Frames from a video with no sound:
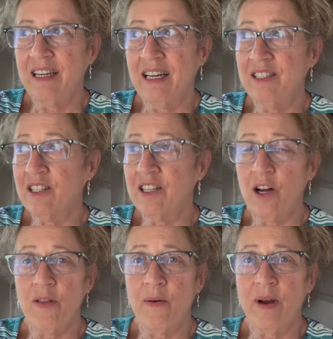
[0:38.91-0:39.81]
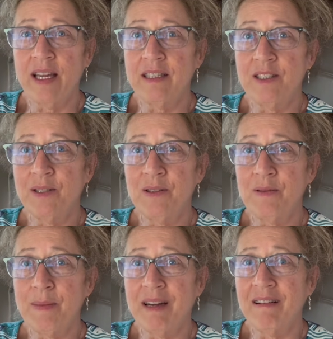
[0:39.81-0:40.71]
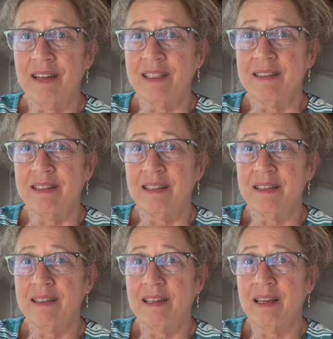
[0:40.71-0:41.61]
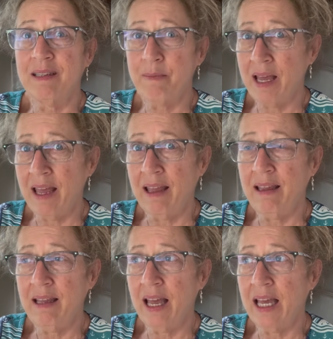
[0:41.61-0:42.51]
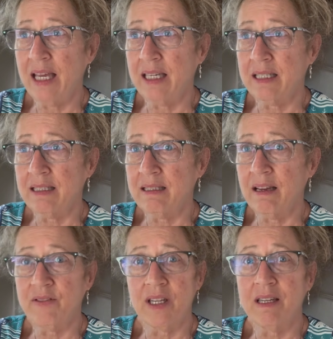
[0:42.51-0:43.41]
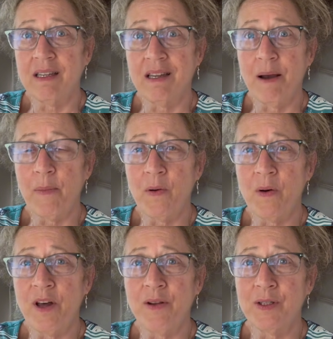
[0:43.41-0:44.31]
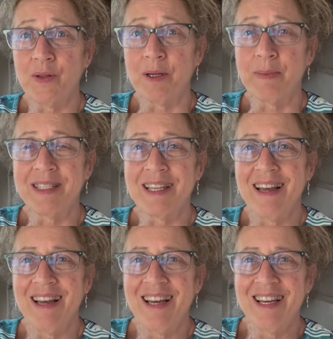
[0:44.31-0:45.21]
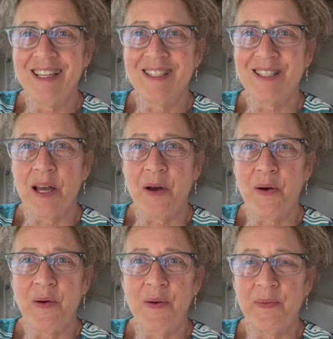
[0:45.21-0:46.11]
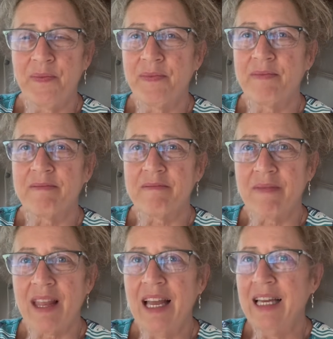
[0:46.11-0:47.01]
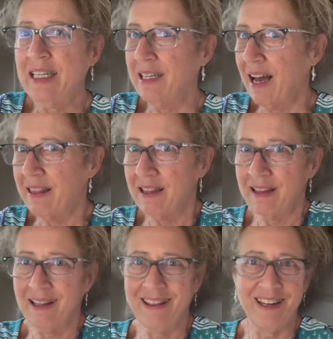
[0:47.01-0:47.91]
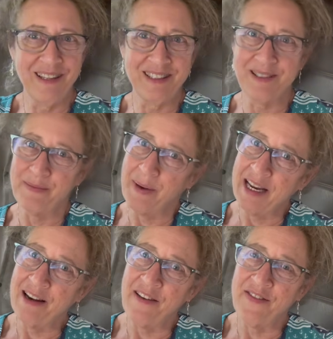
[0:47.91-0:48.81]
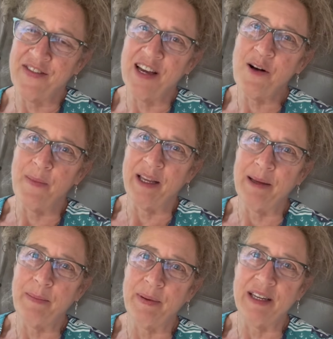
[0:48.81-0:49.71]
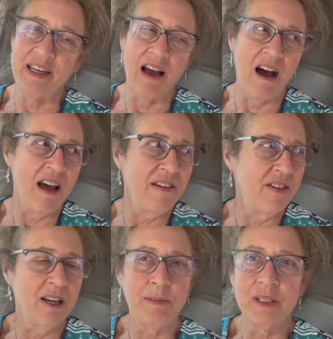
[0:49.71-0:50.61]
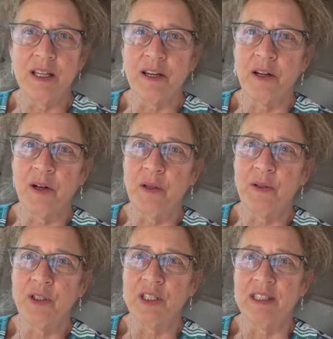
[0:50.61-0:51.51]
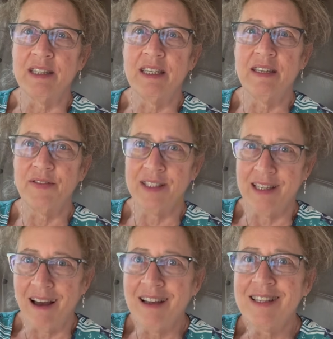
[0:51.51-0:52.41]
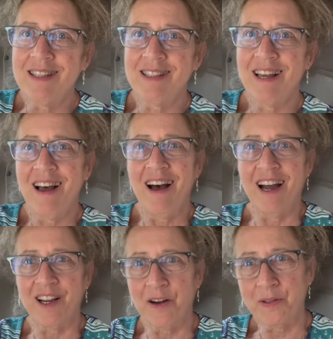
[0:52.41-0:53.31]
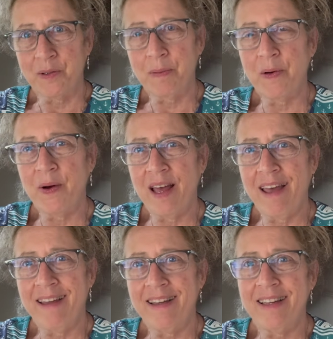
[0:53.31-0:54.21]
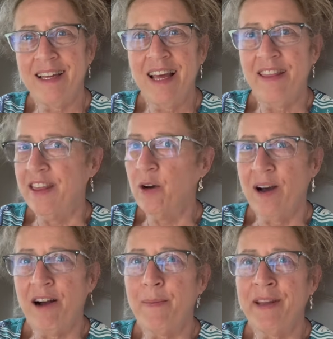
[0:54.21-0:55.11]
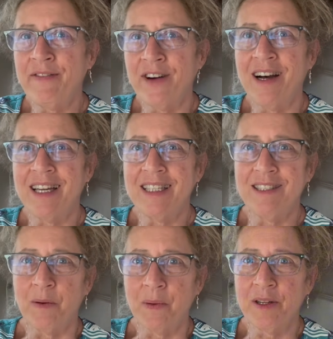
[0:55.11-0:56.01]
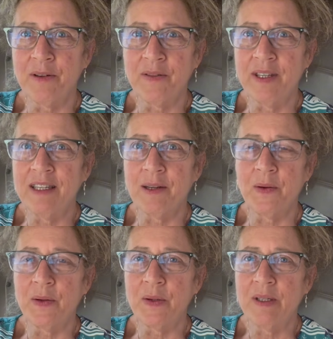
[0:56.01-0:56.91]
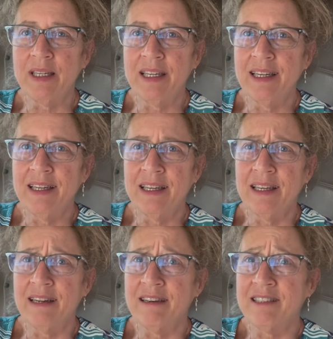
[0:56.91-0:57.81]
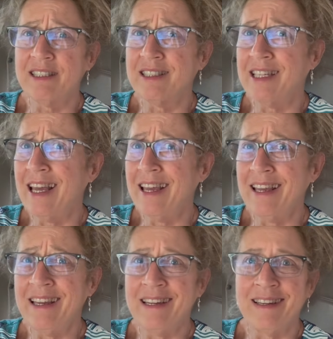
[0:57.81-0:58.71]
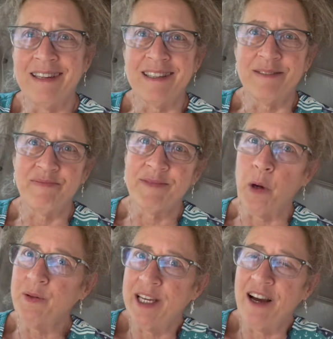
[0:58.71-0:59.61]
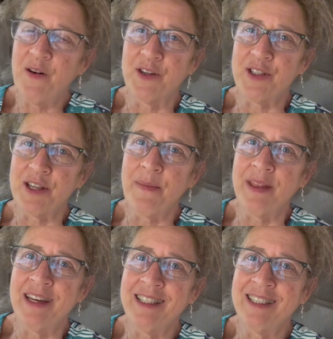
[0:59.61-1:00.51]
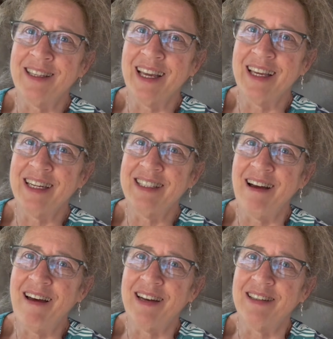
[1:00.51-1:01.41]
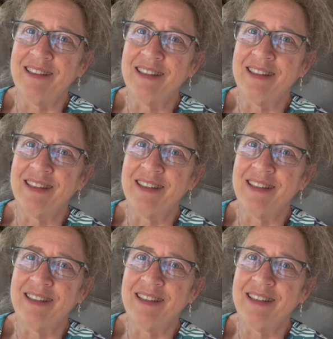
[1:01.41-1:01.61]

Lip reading: I took it all the way to Maryland in May, and I've done a couple other trips. So, not that it might not fail me, but I've come to the conclusion if it does, I call AAA. They'll help me find a rental vehicle and I'll stay in a hotel or something until they get it done.